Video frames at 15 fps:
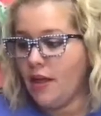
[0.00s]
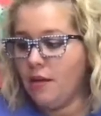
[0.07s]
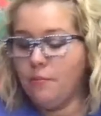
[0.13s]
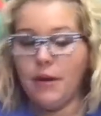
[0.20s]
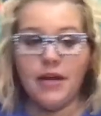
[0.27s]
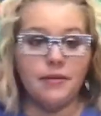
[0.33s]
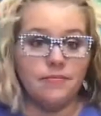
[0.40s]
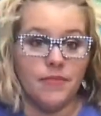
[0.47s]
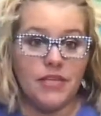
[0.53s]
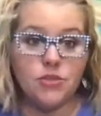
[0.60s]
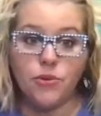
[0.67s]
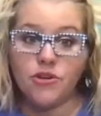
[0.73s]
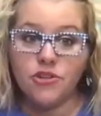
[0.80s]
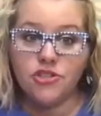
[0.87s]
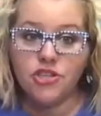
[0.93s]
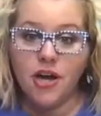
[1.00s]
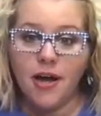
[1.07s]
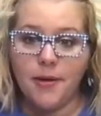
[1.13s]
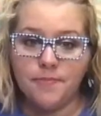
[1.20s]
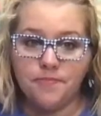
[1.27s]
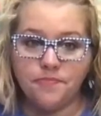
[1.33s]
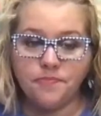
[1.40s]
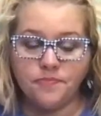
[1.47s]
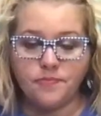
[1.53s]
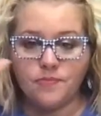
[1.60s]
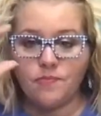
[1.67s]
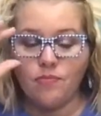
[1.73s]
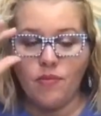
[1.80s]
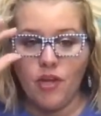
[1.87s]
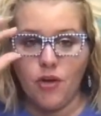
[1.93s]
But it's worth a shot.
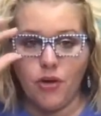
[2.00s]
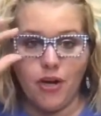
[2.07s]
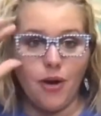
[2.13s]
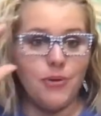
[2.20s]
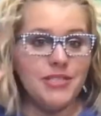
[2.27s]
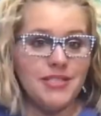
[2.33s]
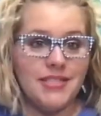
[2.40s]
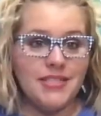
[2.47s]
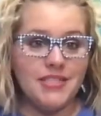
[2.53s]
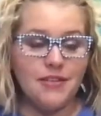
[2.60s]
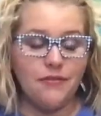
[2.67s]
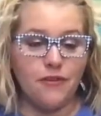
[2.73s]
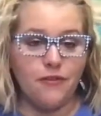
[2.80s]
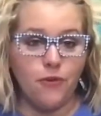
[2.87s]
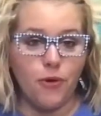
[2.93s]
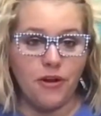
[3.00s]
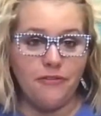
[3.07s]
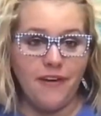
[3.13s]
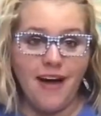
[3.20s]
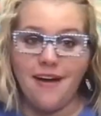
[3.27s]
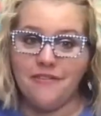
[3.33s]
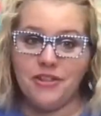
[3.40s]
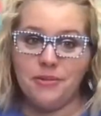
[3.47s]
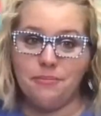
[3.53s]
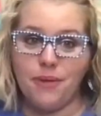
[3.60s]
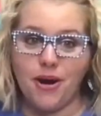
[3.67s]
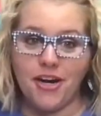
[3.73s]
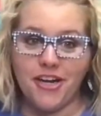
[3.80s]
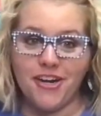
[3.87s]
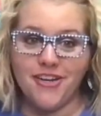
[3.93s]
You can always list it for 45 and then
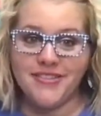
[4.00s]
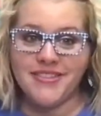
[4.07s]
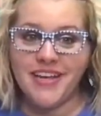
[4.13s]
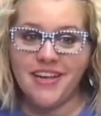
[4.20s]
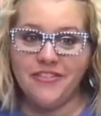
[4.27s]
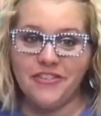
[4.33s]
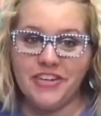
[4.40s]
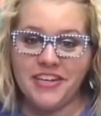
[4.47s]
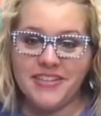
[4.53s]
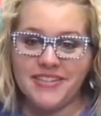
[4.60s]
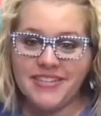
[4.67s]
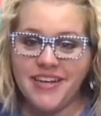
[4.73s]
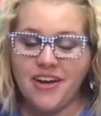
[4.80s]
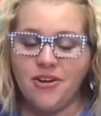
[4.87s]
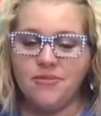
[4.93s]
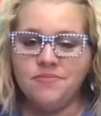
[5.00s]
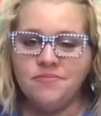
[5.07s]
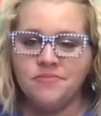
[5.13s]
mark it on sale if it doesn't sell.